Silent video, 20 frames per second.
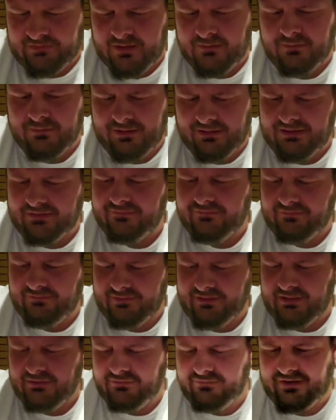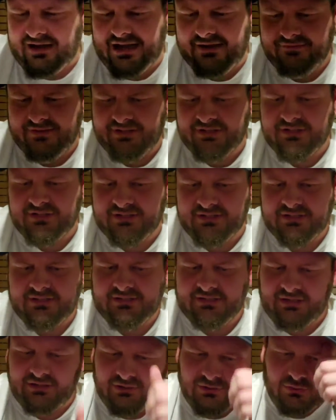Maybe about like, you know, 5
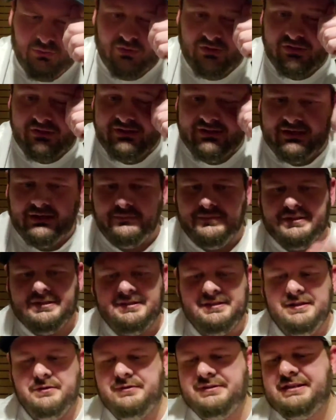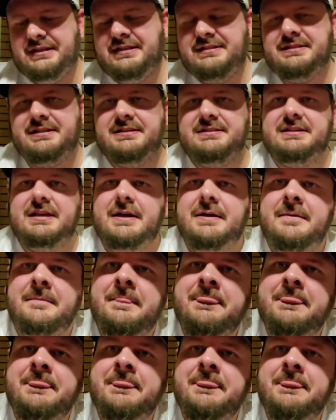inches. You know, it'll work good here. But the thing with these is,